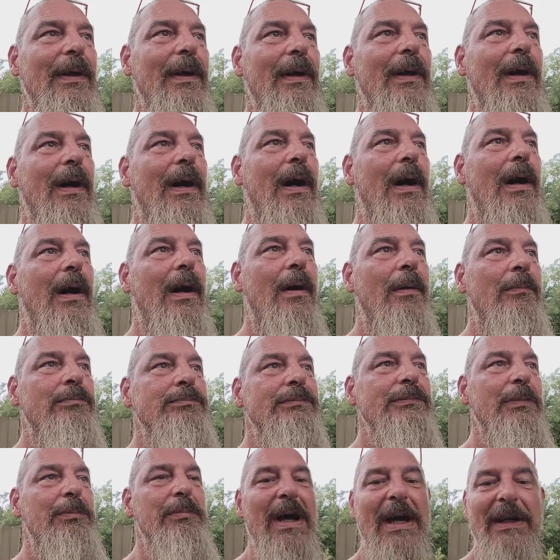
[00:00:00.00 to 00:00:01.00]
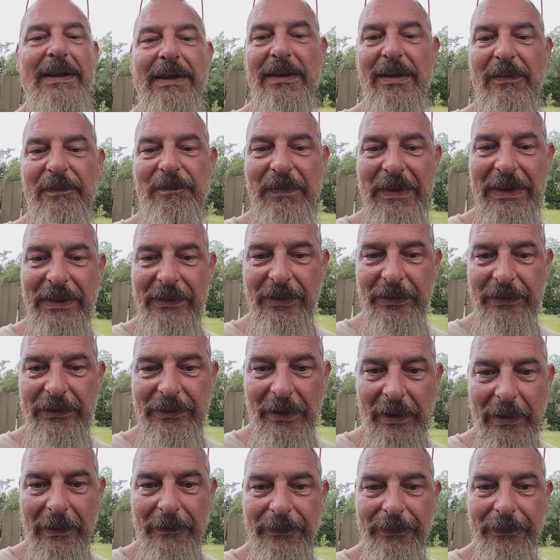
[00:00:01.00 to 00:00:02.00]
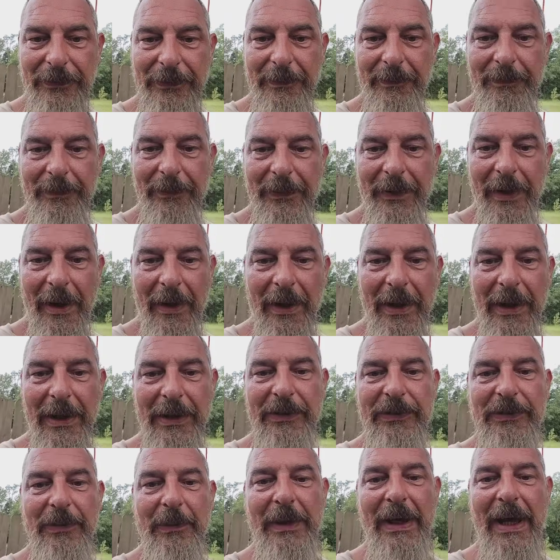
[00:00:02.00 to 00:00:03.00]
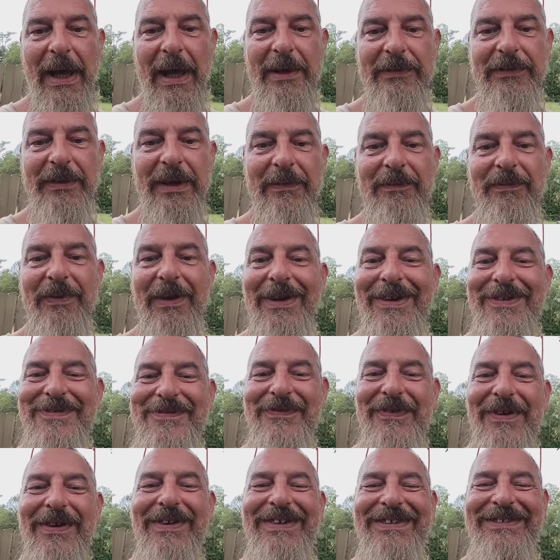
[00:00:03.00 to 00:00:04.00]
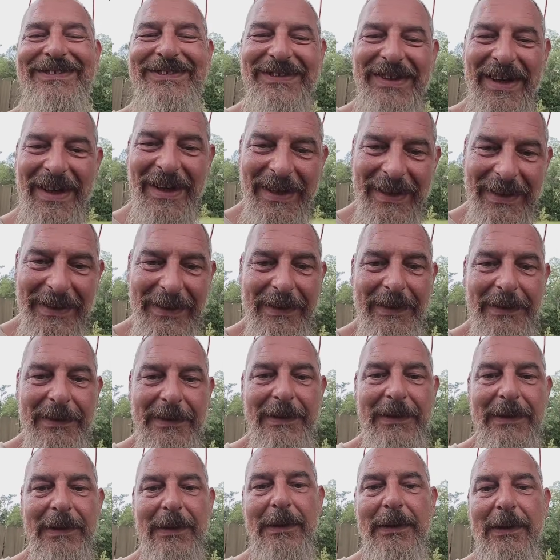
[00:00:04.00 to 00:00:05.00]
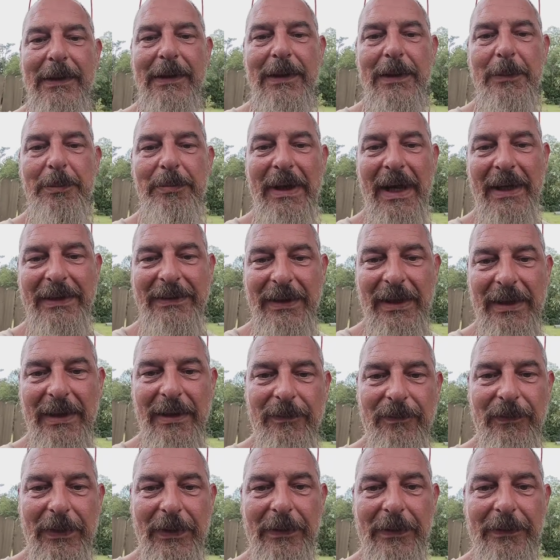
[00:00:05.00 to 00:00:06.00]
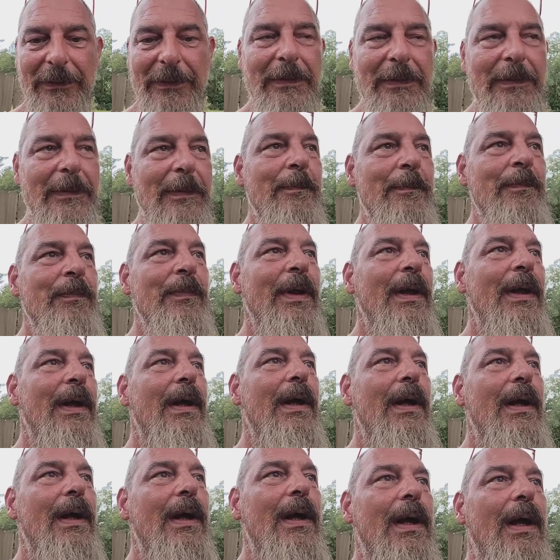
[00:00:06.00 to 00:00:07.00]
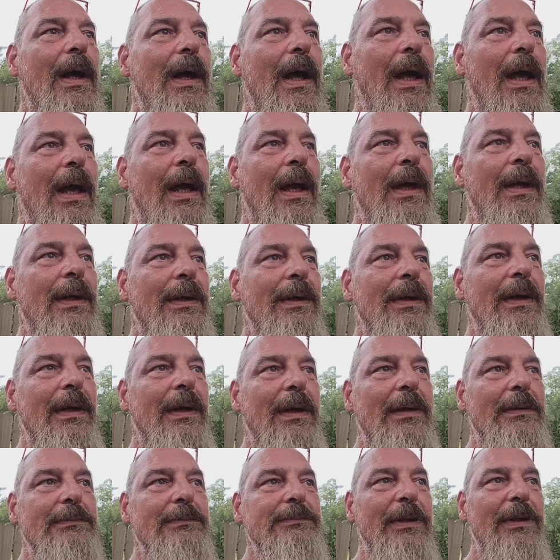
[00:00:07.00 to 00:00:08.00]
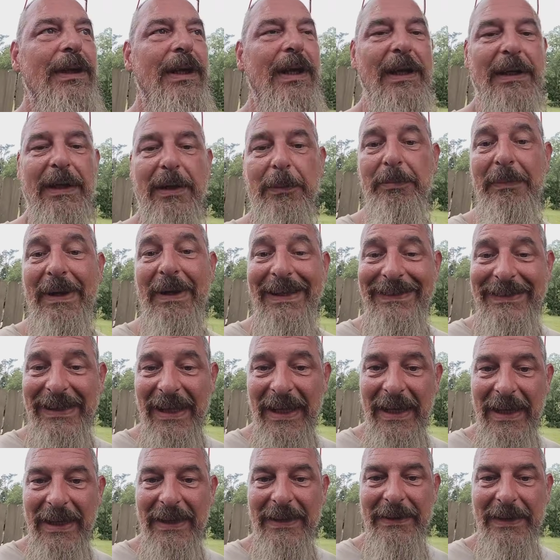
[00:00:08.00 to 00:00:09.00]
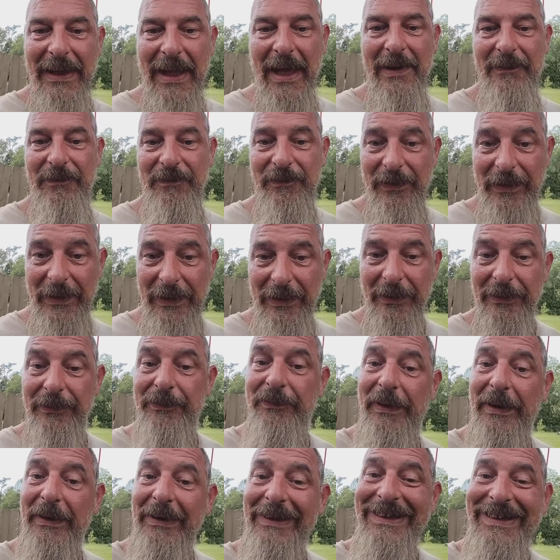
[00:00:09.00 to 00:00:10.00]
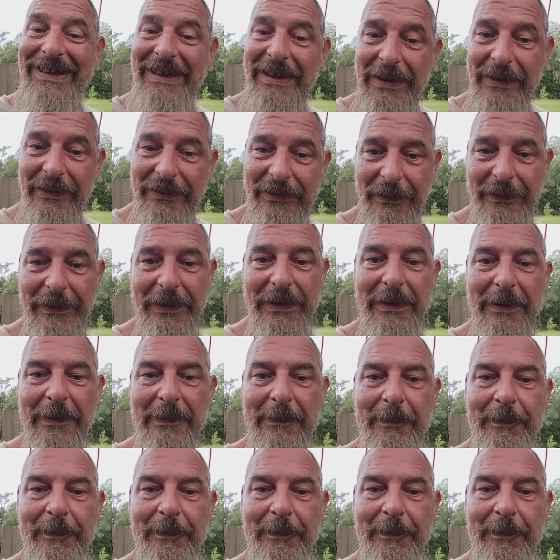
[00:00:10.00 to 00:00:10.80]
Magnet that feeds itself. All right, so it has a very tight magnetic field, and it can maintain that field very easily.